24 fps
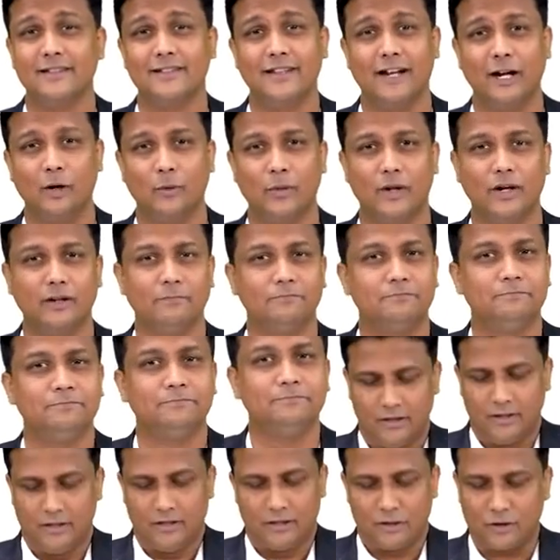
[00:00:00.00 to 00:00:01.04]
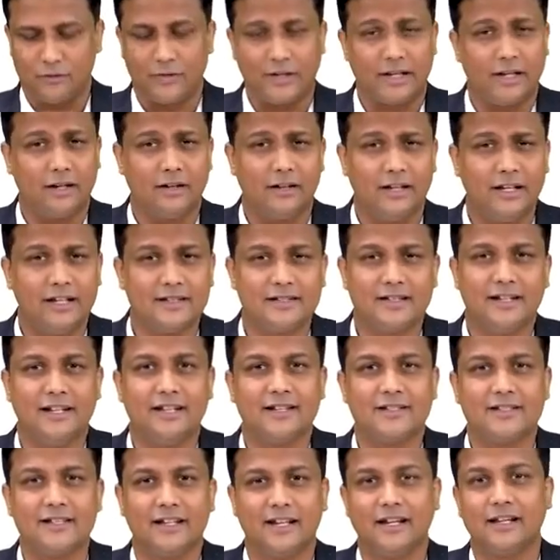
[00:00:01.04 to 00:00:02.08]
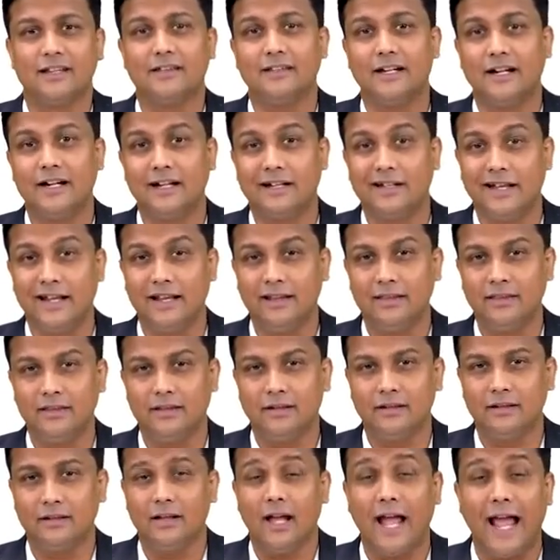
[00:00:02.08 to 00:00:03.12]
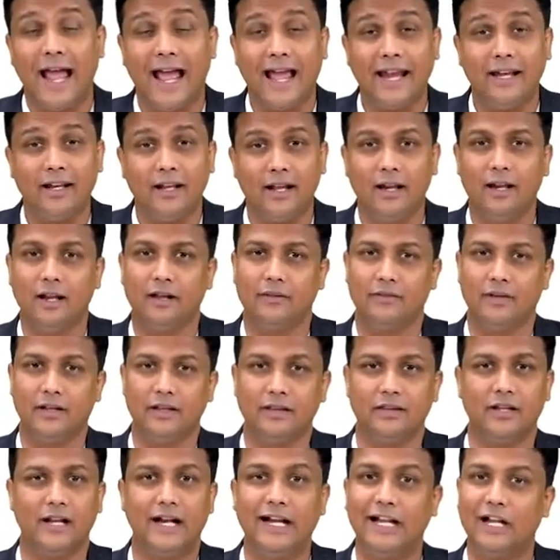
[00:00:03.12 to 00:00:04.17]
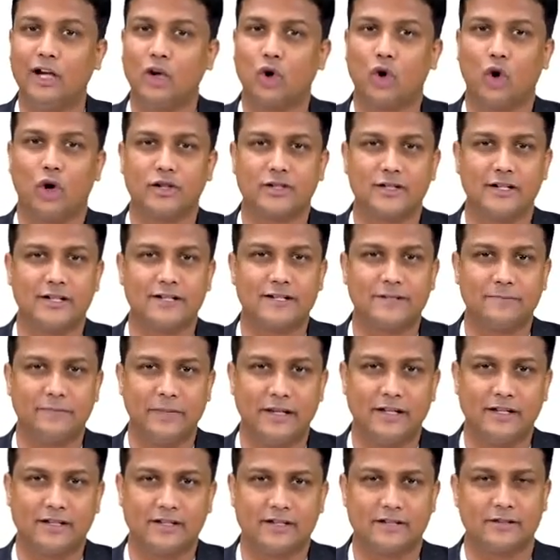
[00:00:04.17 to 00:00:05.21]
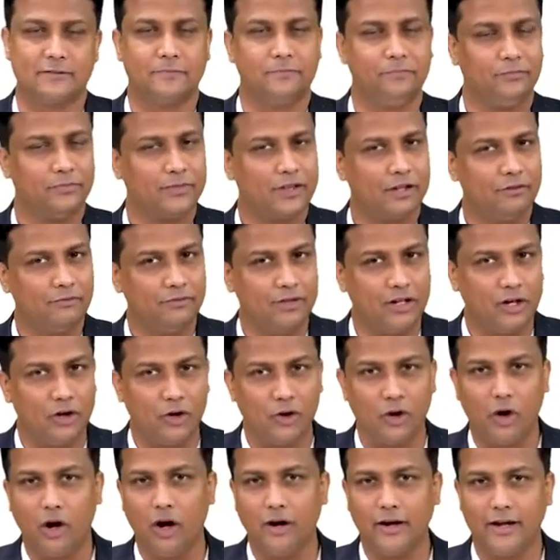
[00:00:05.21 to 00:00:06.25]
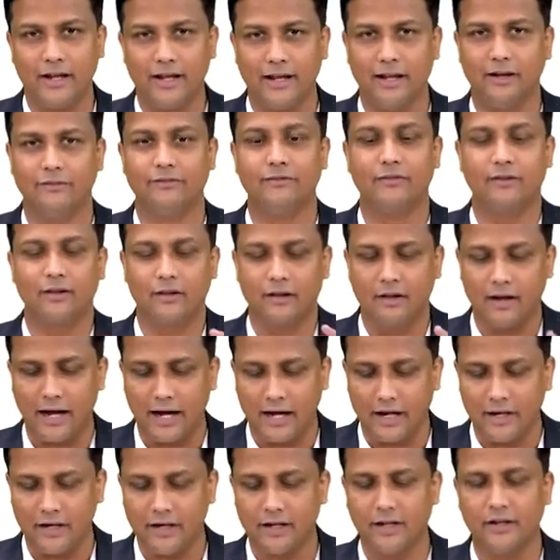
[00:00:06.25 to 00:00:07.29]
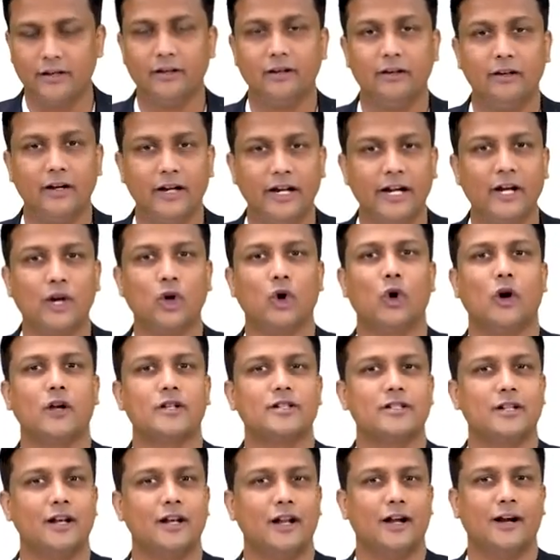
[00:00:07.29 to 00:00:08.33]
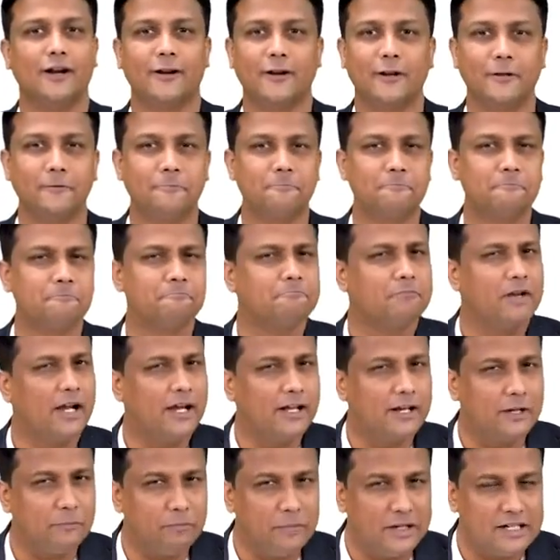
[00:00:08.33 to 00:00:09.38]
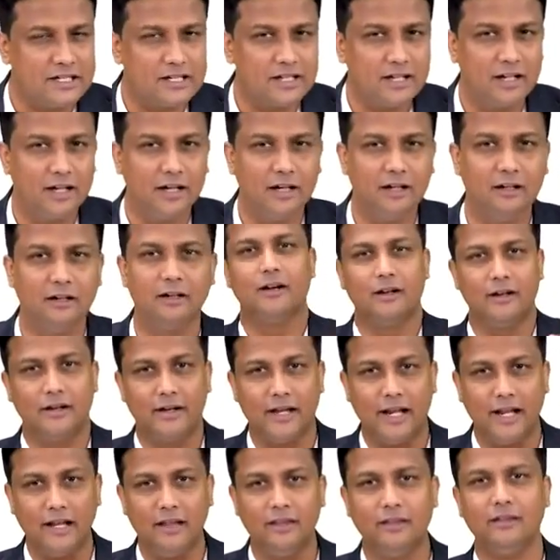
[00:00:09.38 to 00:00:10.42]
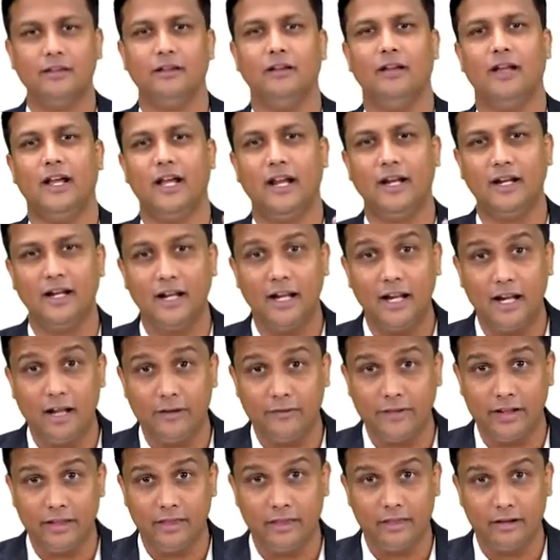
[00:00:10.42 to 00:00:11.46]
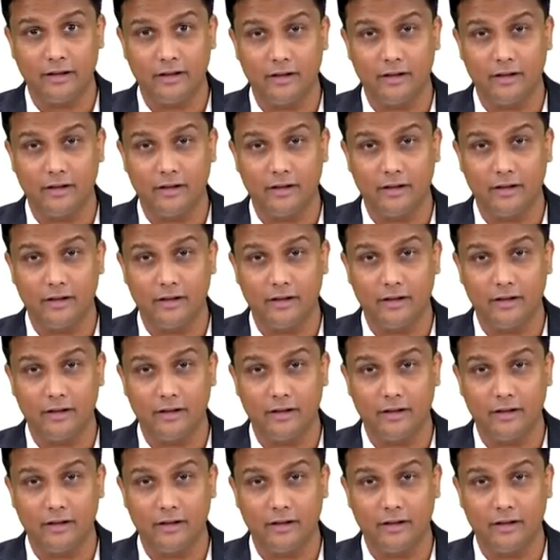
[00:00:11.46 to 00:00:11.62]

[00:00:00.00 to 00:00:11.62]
in that one. So we can easily say that 10th and 11th intercostal space will not have anterior intercostal artery. I repeat again, 10th and 11th